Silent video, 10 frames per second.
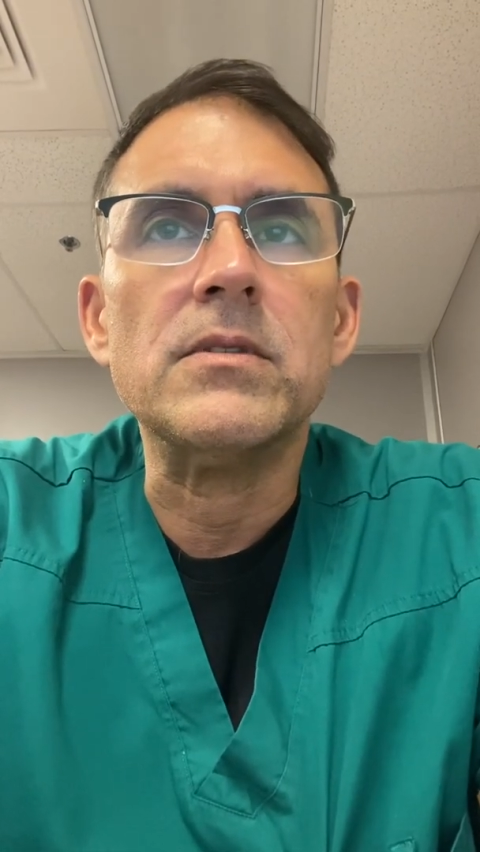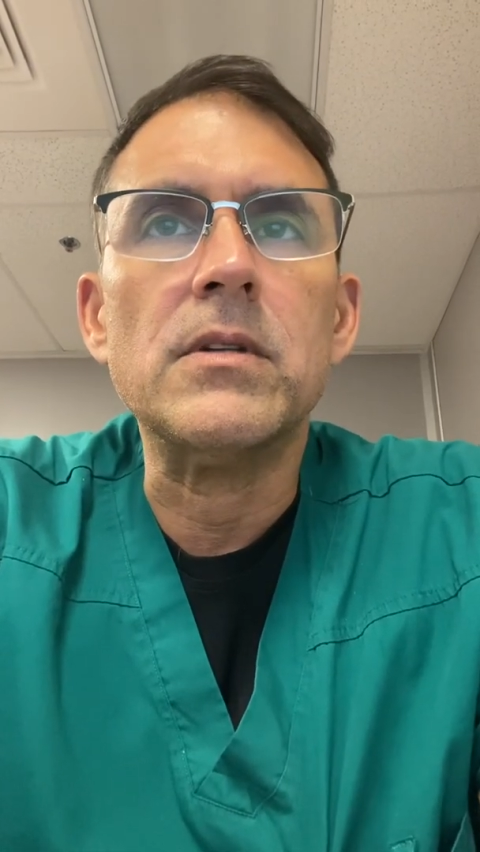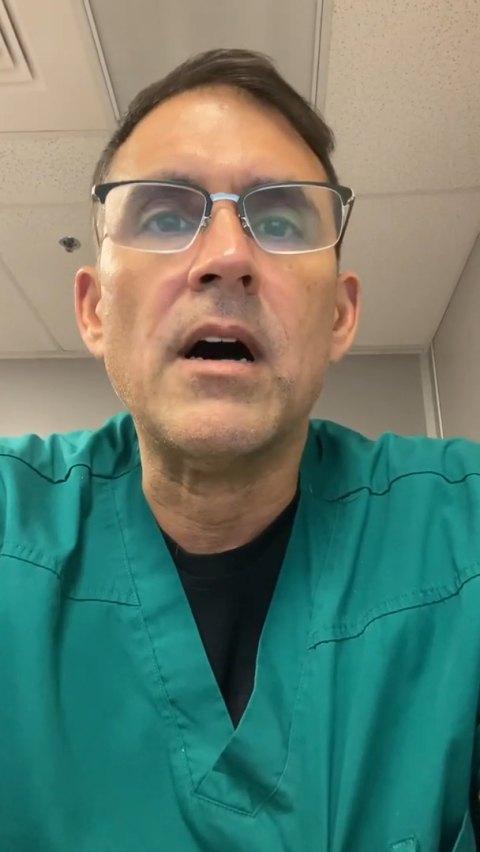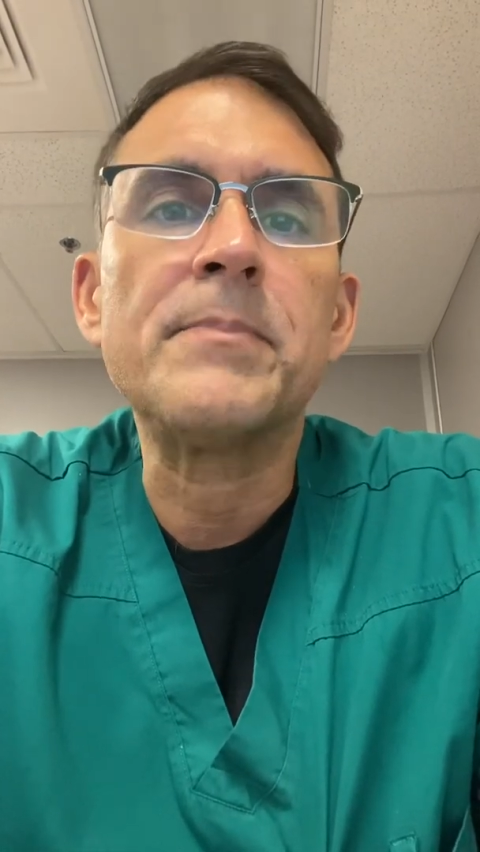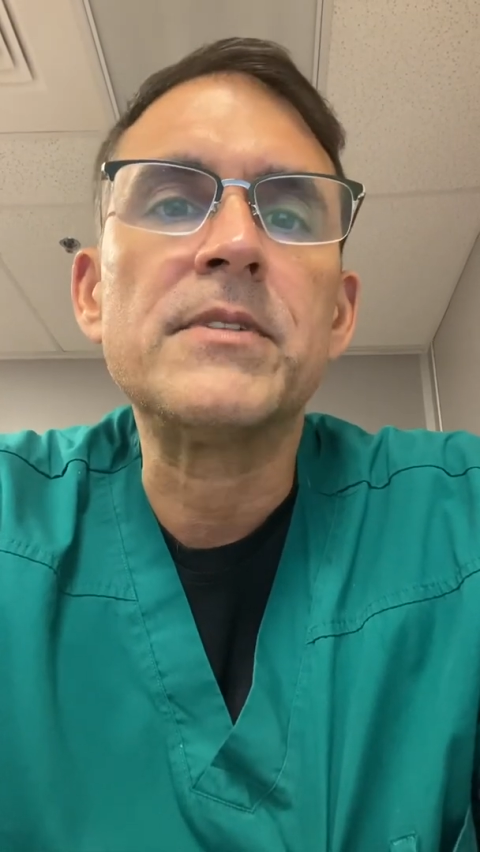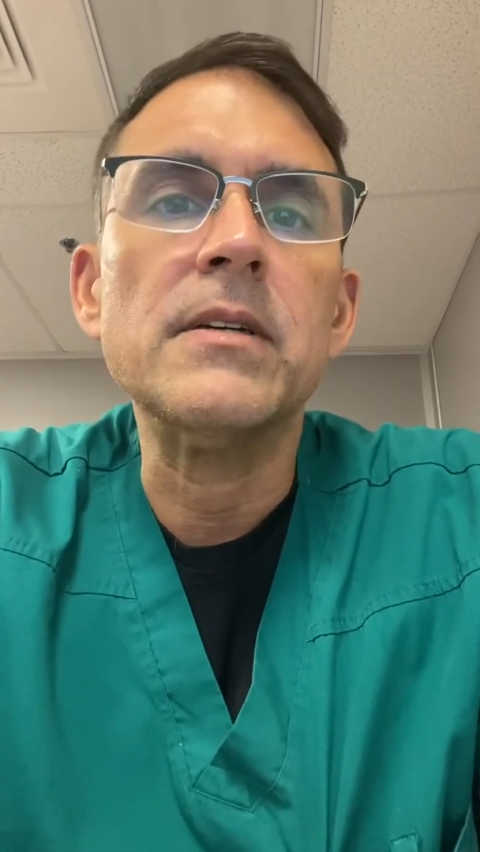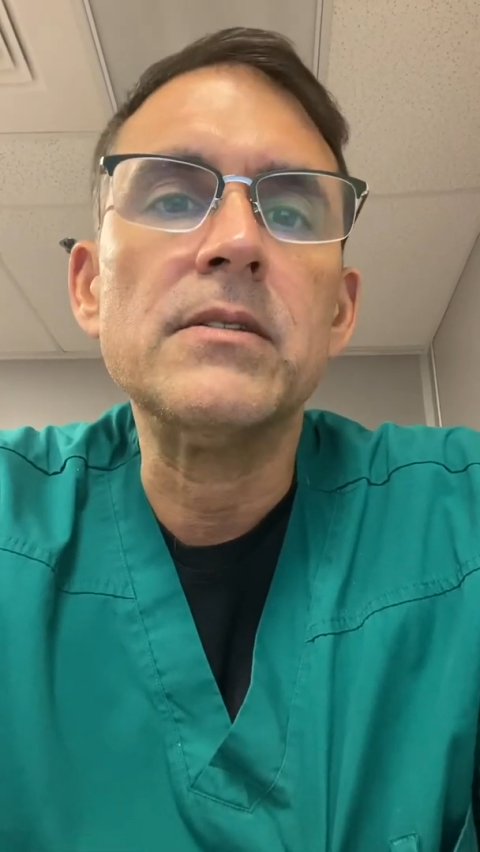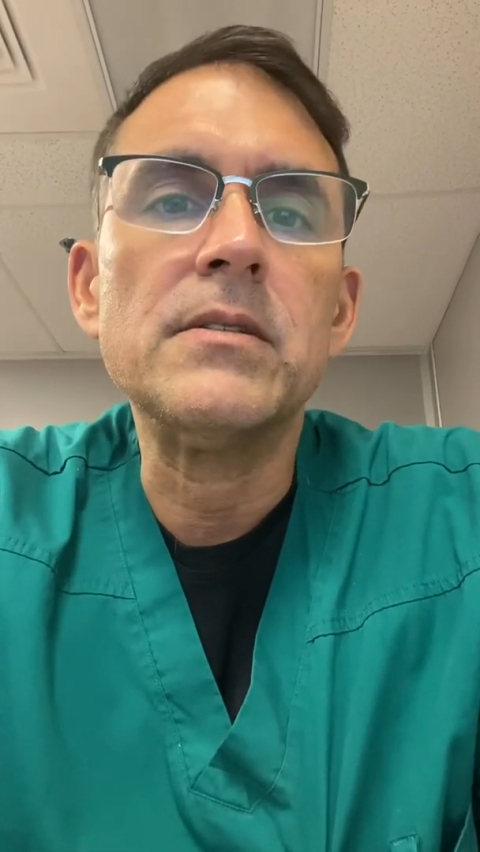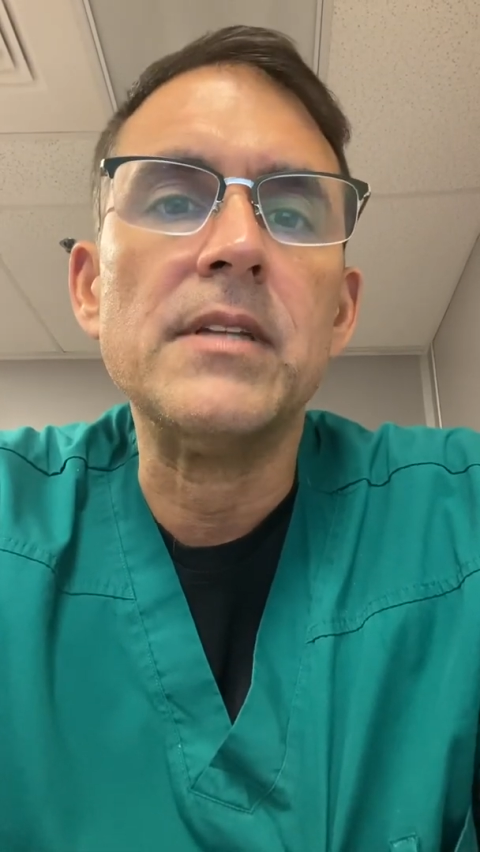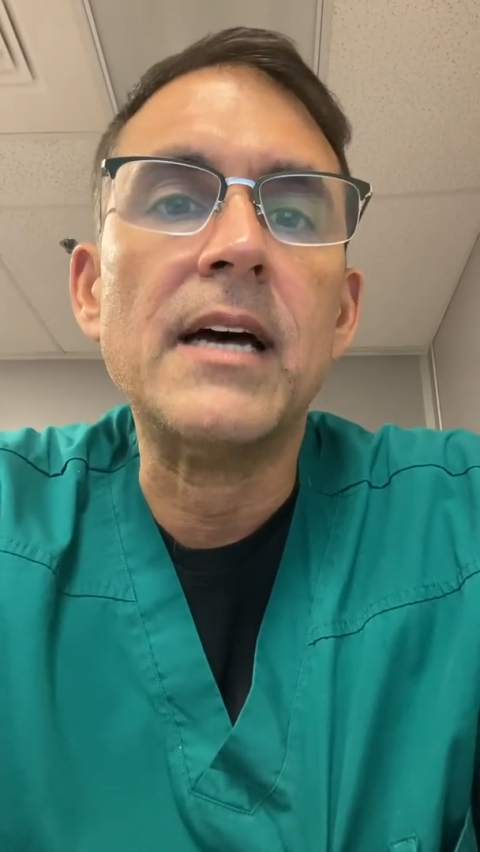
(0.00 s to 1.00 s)
opt
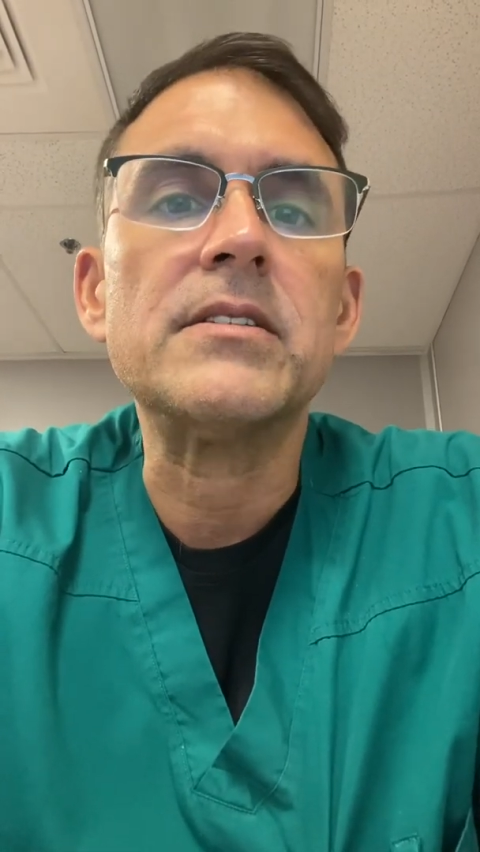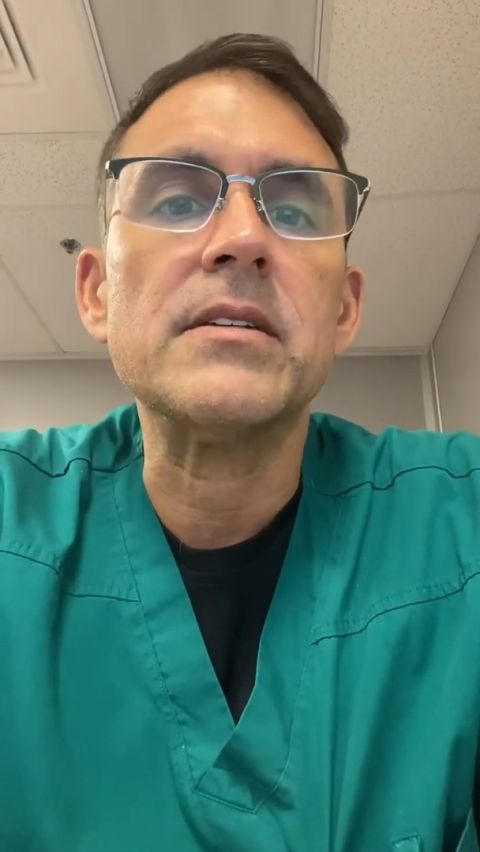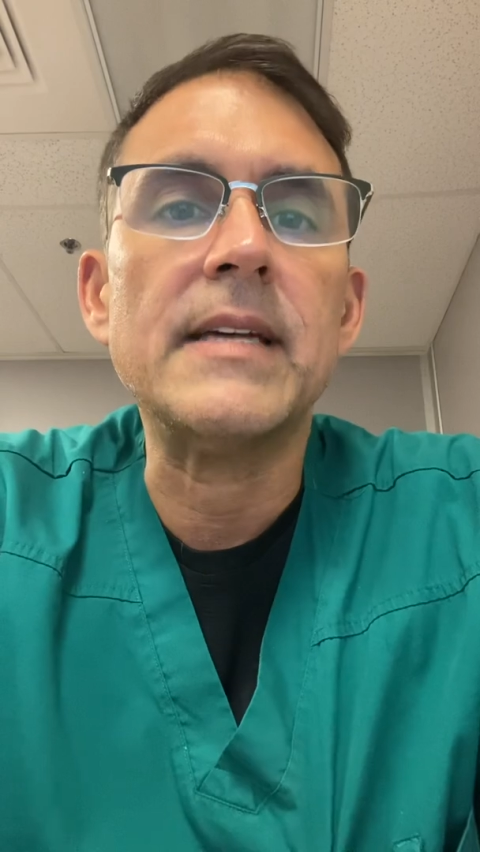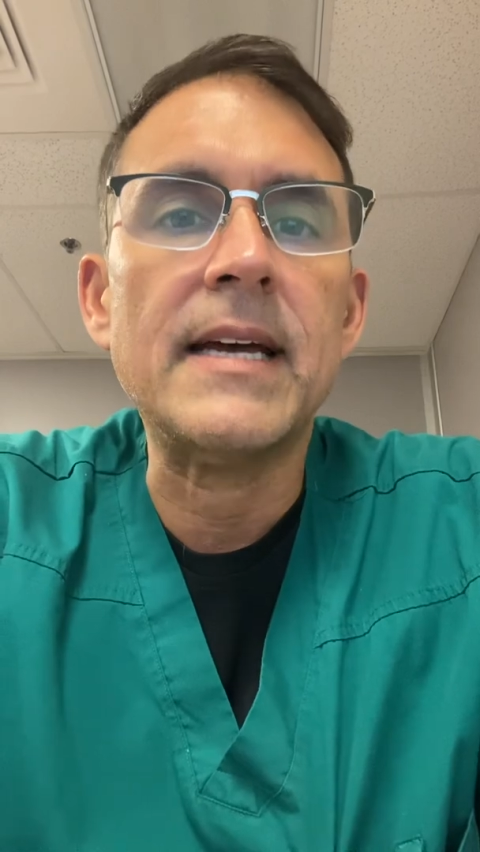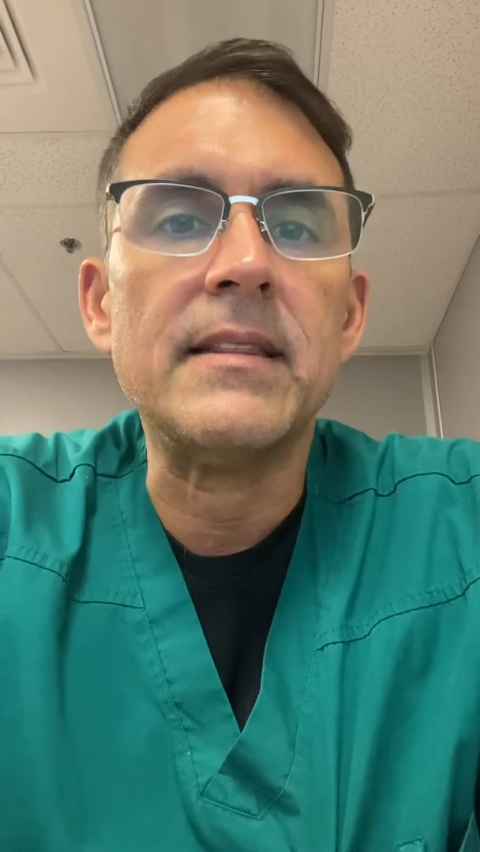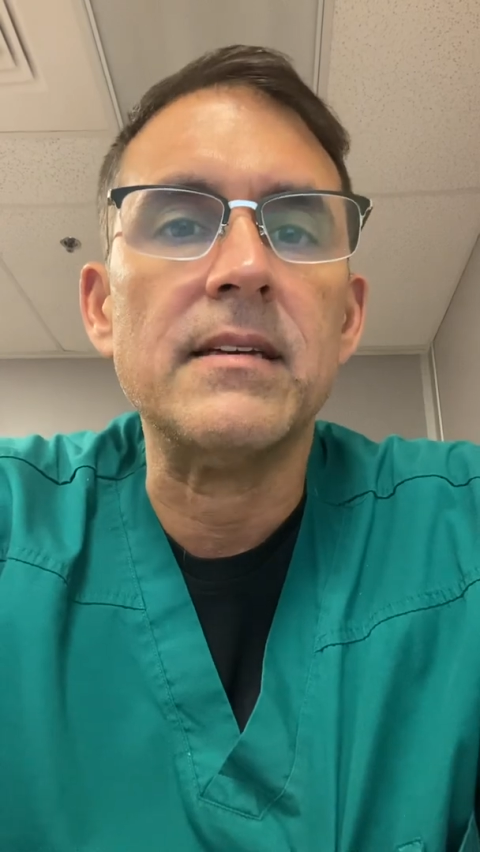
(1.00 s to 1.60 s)
not to get